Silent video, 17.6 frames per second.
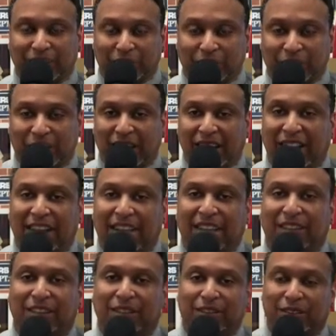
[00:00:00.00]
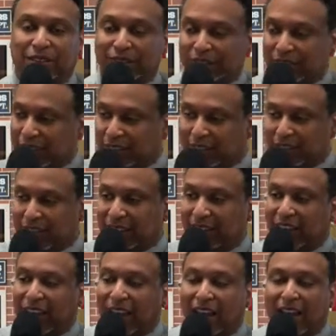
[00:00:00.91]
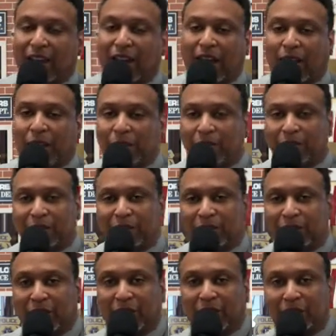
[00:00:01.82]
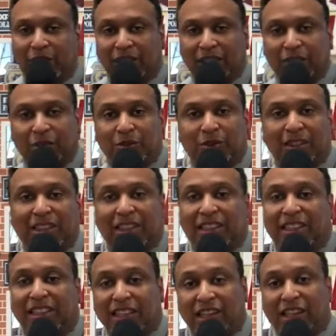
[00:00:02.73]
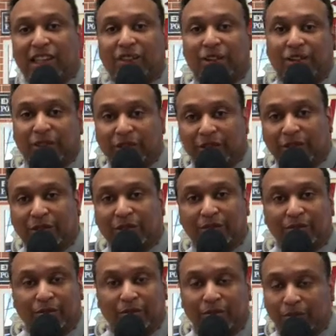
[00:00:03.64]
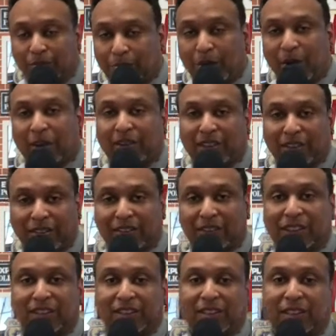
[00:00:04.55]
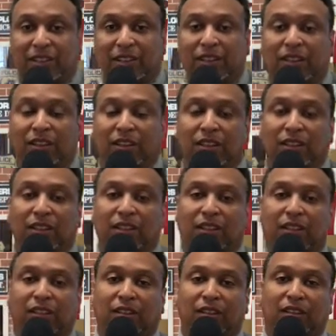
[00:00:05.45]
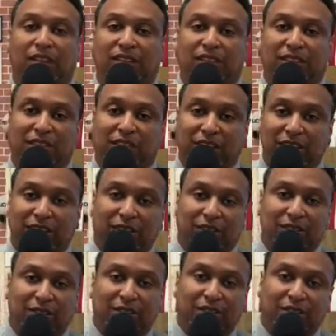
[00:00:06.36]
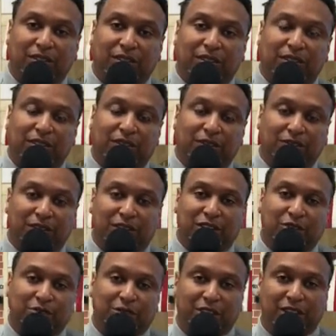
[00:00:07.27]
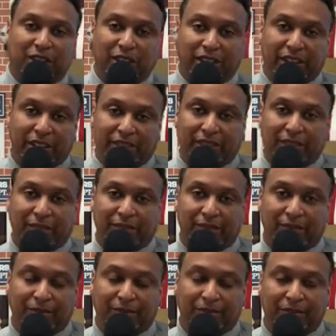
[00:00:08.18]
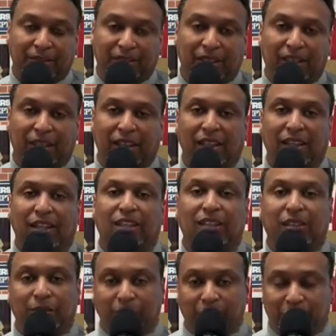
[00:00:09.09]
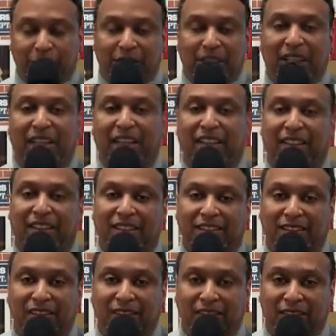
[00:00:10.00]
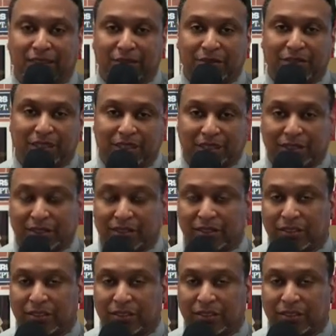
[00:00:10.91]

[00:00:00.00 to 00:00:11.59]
You can't, I wouldn't recommend doing any other part of this until the vision was clear. Communicate the vision.